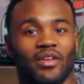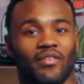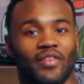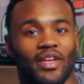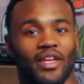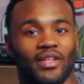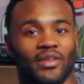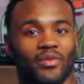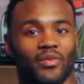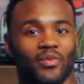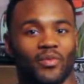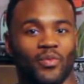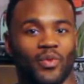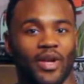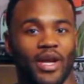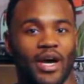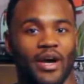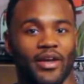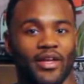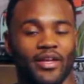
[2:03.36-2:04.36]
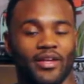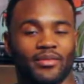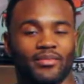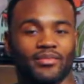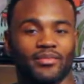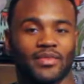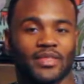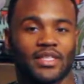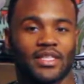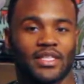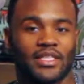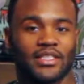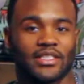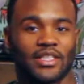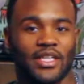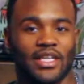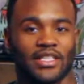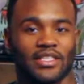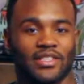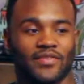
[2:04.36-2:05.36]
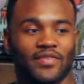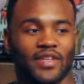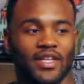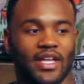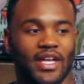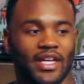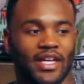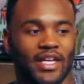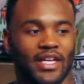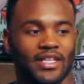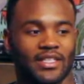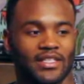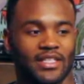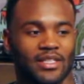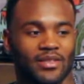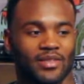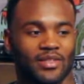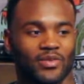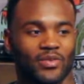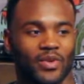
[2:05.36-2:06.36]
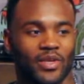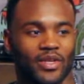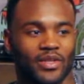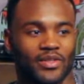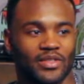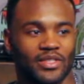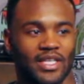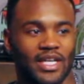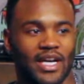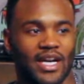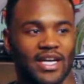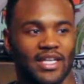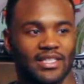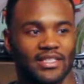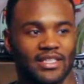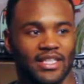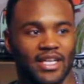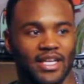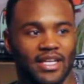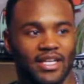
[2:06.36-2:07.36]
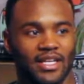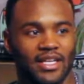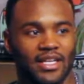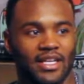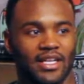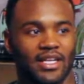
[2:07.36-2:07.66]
have eaten without him. So I just feel like he's just one of those guys that